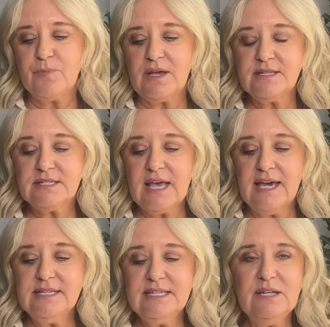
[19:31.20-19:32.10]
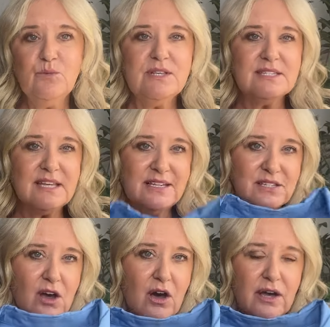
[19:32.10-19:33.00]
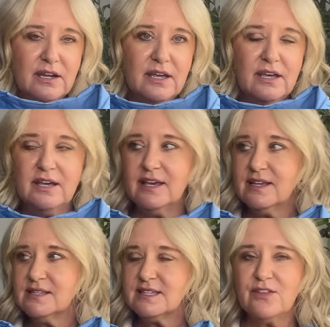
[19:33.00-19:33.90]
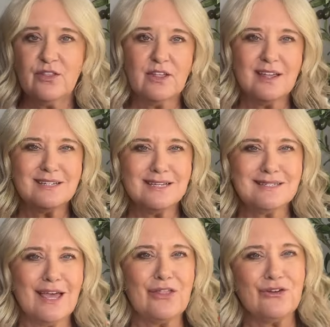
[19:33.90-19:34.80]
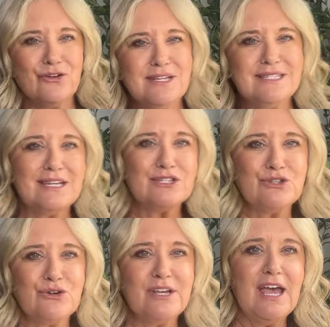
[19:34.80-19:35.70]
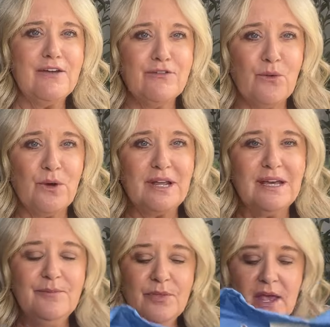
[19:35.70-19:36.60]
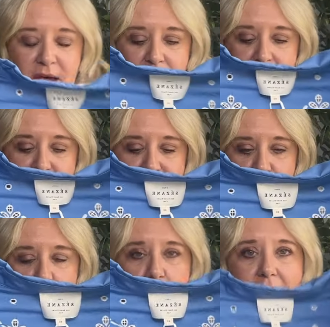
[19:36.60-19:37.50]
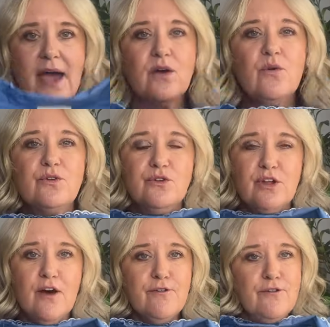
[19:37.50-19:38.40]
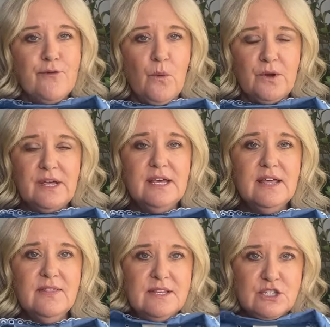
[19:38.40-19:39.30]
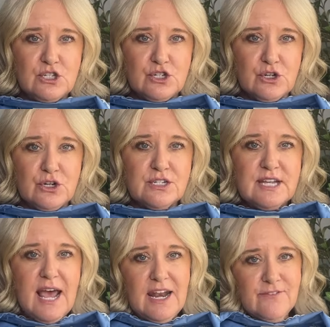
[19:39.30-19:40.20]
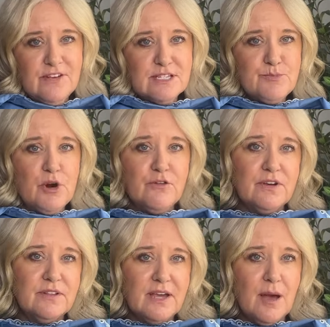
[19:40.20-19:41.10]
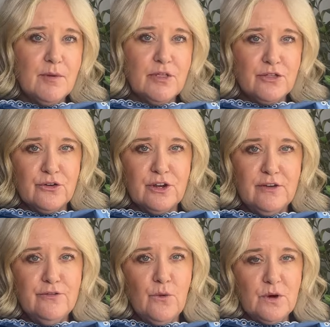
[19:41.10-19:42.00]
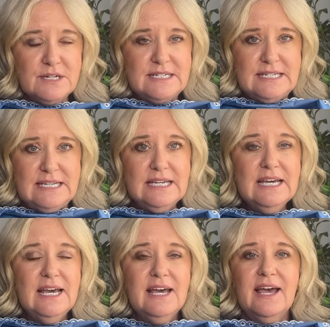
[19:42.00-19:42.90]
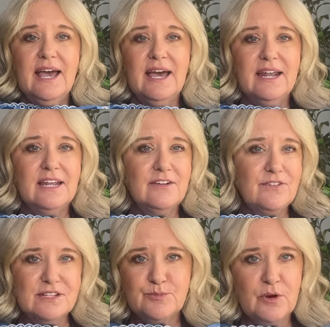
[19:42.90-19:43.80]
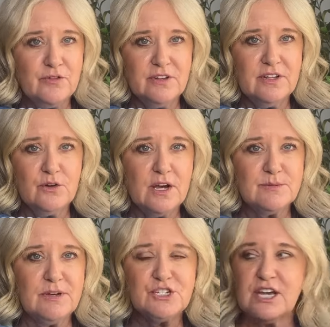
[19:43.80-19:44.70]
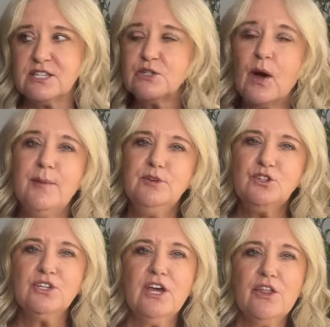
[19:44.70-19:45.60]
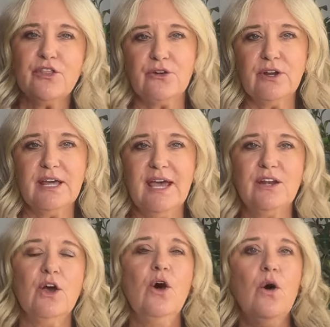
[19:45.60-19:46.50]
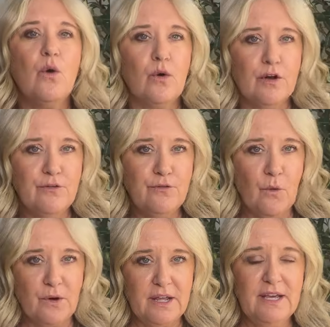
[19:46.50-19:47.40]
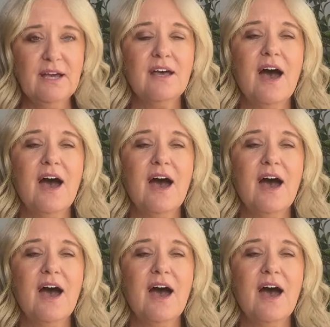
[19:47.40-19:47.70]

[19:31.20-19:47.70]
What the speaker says: Sizing with Sezane is it does like 36, 38, 40. So I ordered a 40 in this shirt, and it fits perfectly. I'm a 34D, and it fits perfectly across my chest. So I'm usually a 38 or a 40.